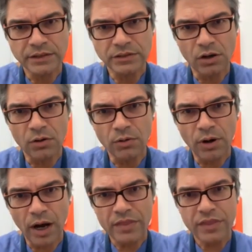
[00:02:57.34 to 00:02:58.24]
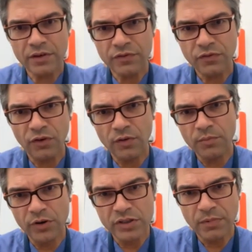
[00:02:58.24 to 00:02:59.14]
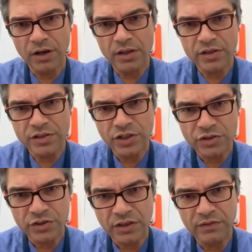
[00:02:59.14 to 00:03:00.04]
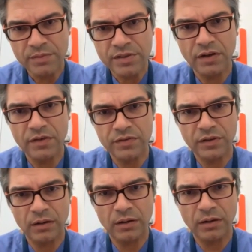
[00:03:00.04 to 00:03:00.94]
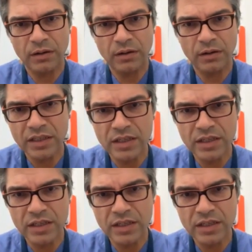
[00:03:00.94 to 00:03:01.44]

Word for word: So I think for most mothers, they should give themselves, I would say, at